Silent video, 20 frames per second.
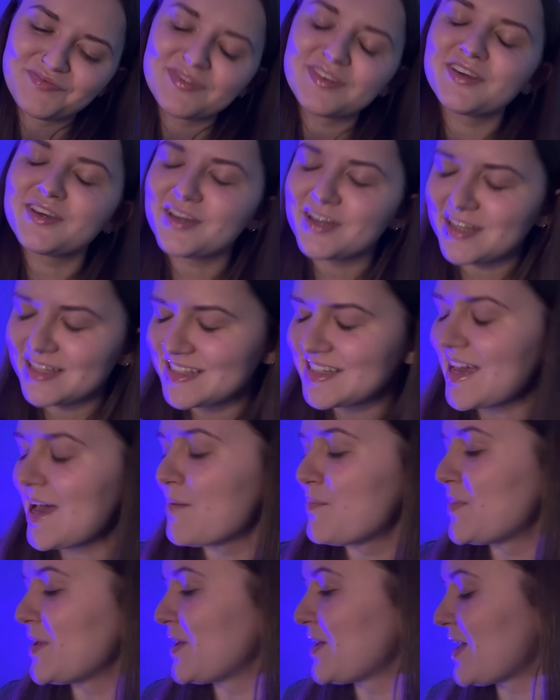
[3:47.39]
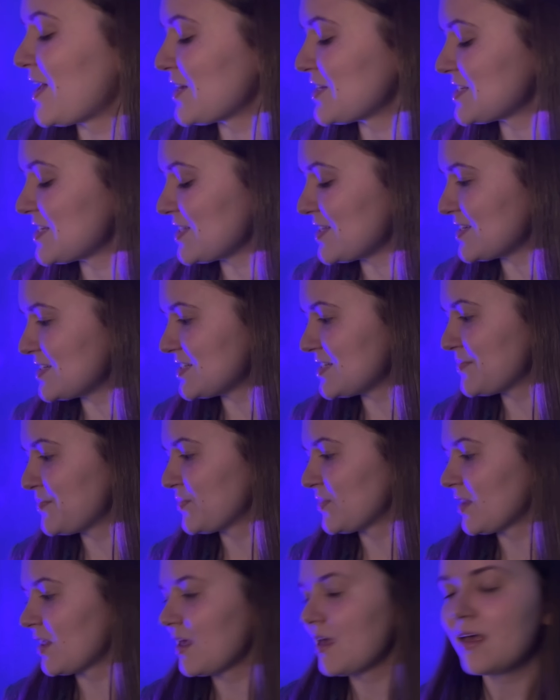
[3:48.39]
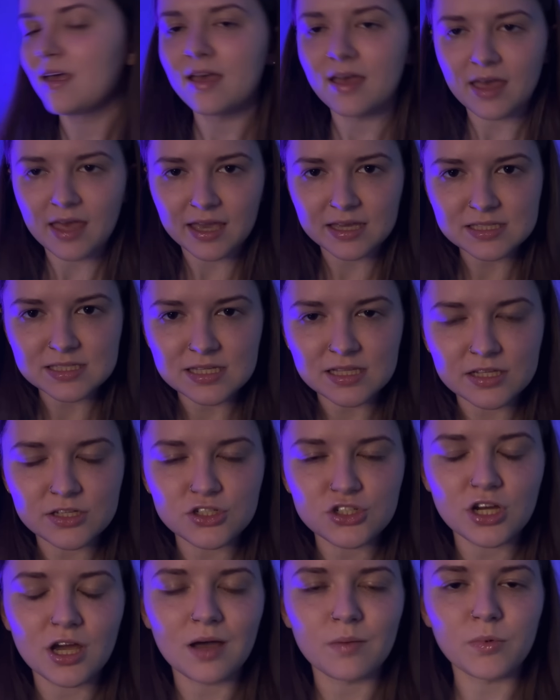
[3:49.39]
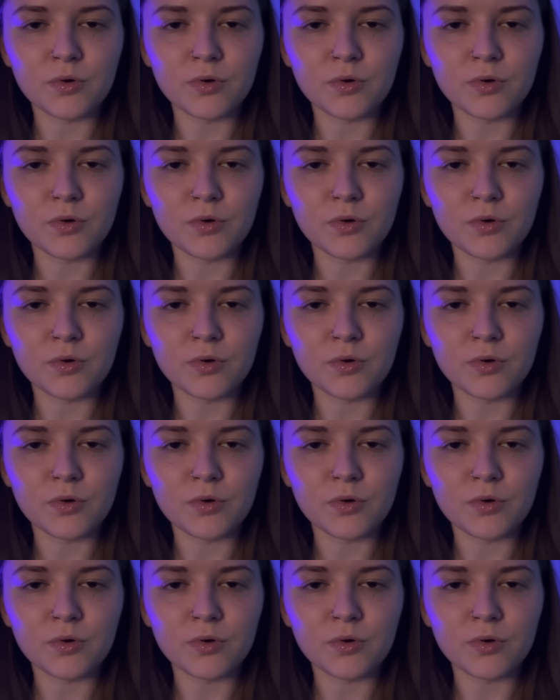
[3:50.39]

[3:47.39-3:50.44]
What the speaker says: Good. Tapping. Excellent job.